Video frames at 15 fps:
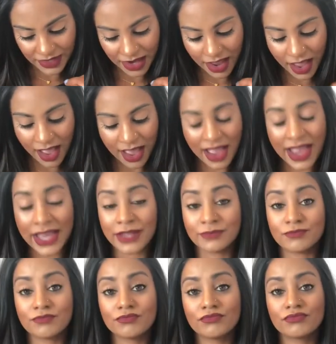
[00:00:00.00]
I
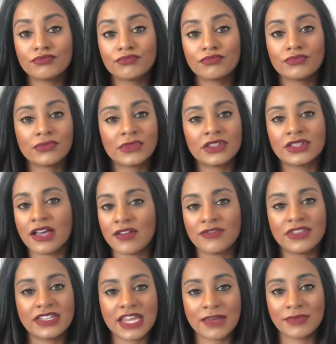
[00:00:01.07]
love
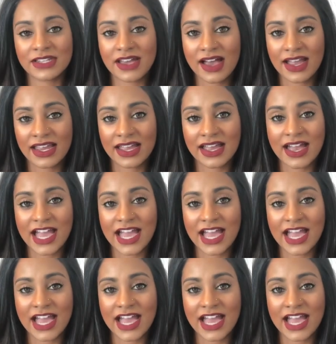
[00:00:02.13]
the name Aniya.